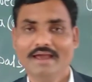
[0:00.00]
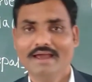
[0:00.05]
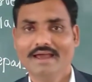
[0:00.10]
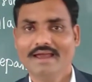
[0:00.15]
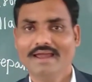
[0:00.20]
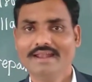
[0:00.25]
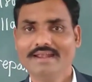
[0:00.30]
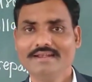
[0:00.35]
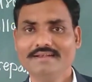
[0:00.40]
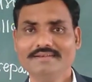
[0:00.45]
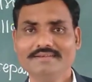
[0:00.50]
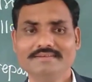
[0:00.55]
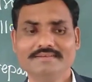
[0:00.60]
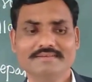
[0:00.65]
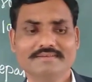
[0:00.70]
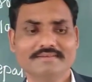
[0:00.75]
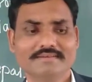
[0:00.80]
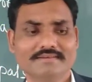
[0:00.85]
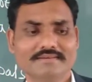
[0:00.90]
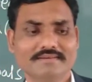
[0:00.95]
And
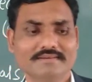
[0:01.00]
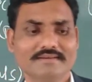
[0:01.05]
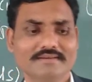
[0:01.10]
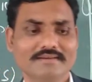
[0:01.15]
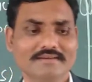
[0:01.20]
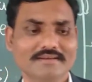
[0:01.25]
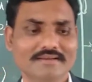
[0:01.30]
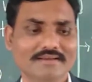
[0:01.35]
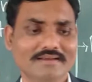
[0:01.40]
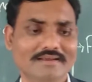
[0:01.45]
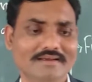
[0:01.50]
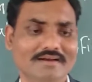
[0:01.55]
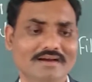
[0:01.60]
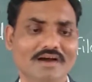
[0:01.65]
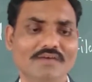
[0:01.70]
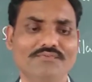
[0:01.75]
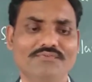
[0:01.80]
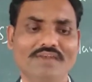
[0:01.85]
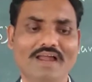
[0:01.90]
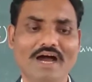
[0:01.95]

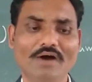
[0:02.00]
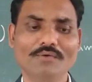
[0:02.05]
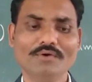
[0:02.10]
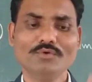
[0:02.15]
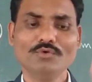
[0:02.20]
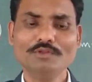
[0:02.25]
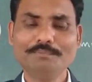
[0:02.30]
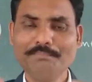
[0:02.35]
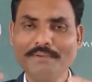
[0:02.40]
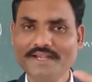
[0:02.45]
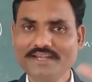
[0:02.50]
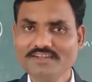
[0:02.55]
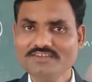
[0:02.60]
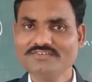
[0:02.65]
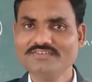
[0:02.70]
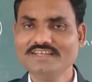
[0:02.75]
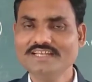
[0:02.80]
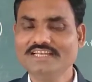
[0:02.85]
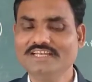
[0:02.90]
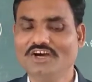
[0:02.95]
a flower with
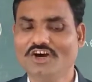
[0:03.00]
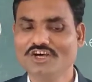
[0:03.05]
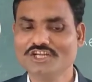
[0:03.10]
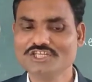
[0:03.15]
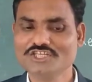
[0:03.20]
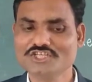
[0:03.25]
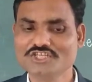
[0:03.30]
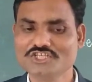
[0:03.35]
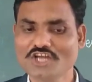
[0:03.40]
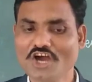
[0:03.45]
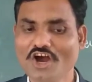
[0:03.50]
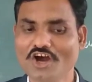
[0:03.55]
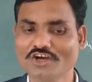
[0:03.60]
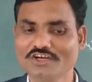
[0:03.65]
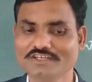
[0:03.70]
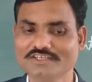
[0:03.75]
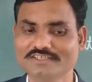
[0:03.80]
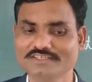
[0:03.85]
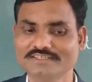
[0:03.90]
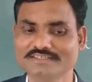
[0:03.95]
pedicel or
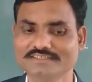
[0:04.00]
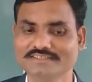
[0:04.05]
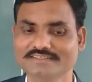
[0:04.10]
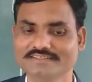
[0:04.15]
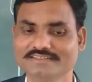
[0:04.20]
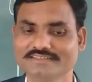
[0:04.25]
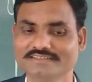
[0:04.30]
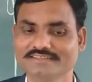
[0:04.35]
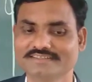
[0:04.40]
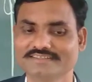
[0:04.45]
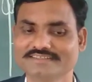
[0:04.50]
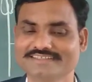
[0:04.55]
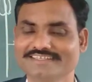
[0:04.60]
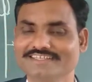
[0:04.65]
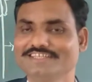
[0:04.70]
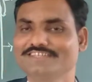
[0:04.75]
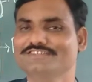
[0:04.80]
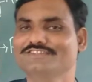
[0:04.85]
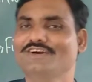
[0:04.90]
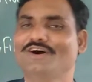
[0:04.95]
stalk
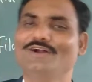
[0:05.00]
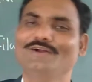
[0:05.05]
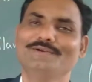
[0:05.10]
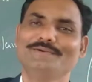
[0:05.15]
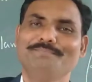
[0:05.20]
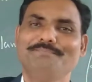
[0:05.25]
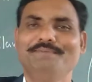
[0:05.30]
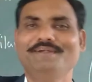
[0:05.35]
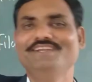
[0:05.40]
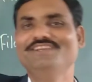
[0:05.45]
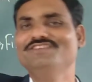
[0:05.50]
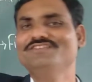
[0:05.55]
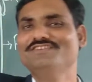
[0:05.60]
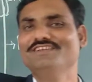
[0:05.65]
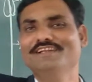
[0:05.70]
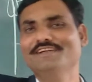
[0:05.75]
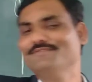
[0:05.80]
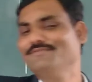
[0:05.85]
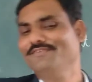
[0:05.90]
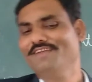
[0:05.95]
is called
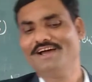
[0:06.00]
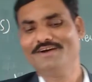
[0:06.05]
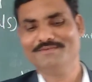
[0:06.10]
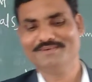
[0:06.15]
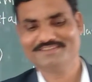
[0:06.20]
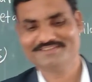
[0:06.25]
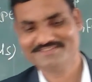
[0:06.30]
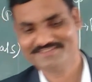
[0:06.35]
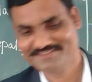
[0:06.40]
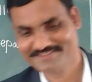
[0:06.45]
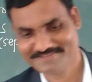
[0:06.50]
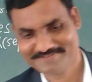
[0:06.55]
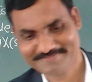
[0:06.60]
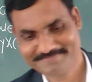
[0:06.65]
pedicellate flowers.